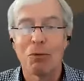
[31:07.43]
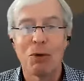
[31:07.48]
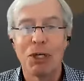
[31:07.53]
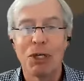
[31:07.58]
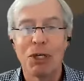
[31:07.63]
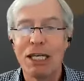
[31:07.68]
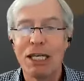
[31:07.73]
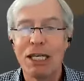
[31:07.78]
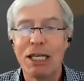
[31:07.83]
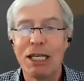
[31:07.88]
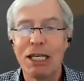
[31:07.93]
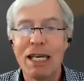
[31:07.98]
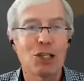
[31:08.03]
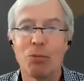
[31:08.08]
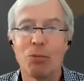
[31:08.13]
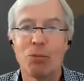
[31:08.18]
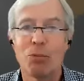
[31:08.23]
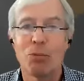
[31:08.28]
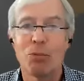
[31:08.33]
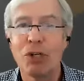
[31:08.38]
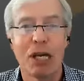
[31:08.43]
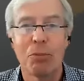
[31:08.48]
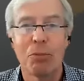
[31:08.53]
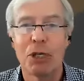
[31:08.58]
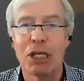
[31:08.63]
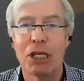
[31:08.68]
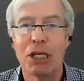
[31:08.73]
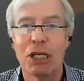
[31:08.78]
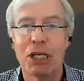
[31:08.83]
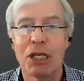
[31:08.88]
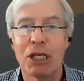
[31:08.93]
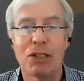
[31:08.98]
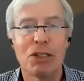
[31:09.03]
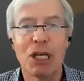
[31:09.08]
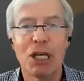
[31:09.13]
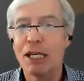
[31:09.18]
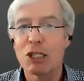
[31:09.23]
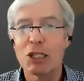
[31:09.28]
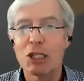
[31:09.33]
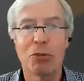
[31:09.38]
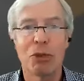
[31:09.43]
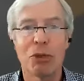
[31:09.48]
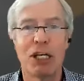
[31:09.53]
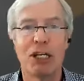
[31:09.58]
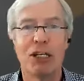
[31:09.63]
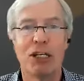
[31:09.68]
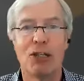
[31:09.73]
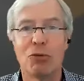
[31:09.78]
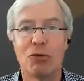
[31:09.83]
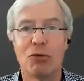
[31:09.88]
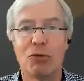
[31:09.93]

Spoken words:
We can't support that because you can't explain